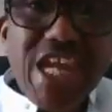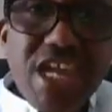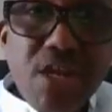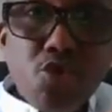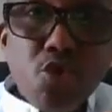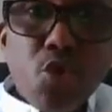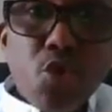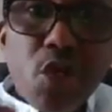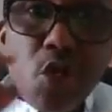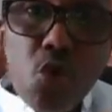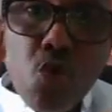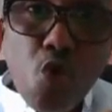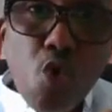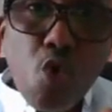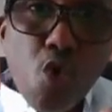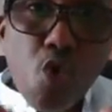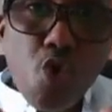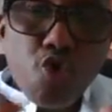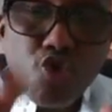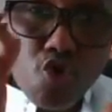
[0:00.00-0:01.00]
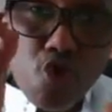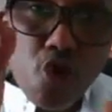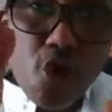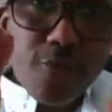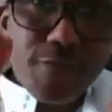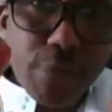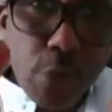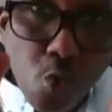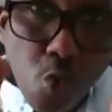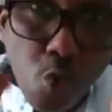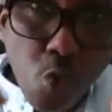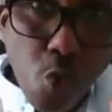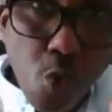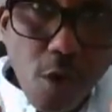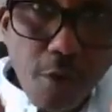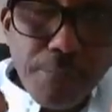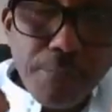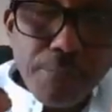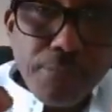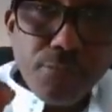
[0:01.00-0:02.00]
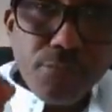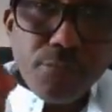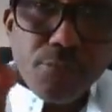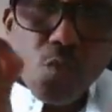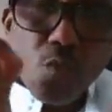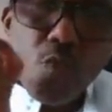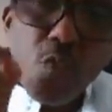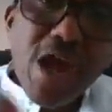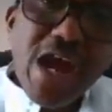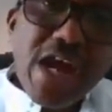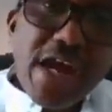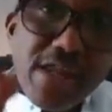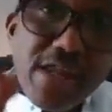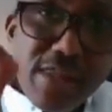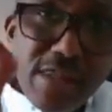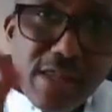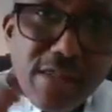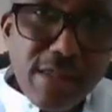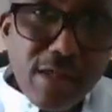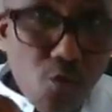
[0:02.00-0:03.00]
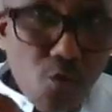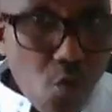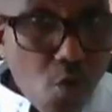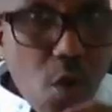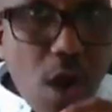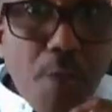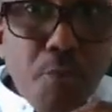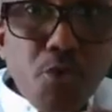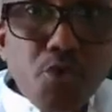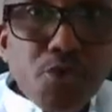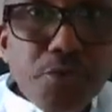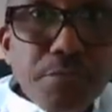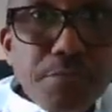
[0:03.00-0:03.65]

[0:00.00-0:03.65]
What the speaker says: into the cause of the coup. Why did the coup happen?